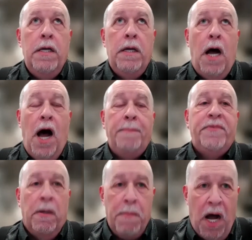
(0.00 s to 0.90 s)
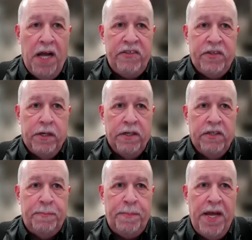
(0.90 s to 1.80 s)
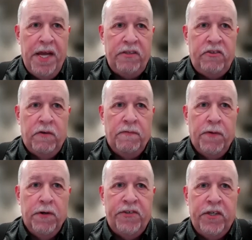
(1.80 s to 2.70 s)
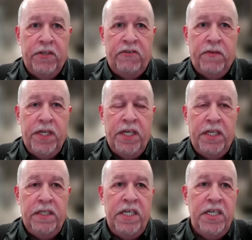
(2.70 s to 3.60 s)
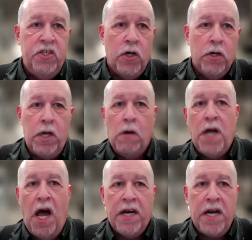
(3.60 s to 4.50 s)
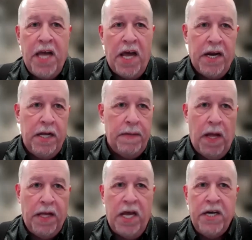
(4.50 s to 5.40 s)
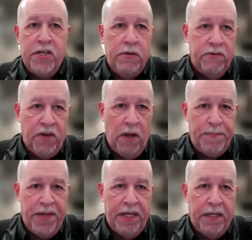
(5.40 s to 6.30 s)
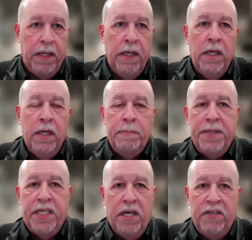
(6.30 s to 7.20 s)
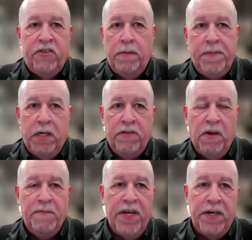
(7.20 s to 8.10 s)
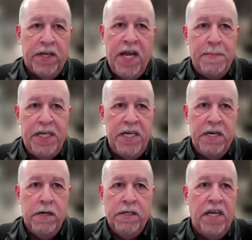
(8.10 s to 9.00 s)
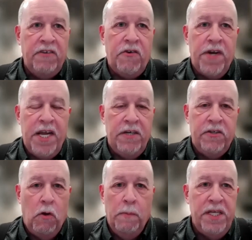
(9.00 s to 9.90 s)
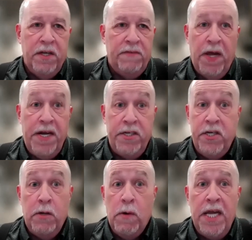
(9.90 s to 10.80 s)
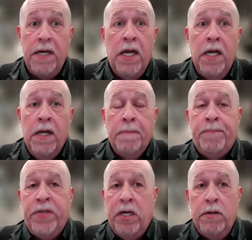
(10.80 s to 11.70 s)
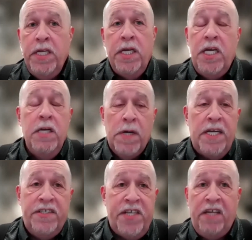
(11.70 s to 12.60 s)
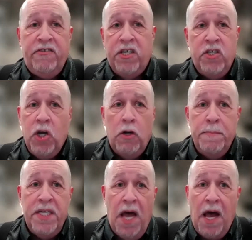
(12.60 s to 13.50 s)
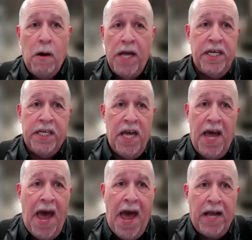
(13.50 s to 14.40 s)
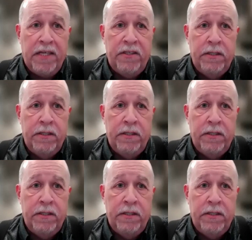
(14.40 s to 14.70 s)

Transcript: optimize their expense versus the knee-jerk, oh God, I gotta do something because some vendor came in here yesterday and told me that if I didn't do it, he ran a test and showed me how I could get hacked.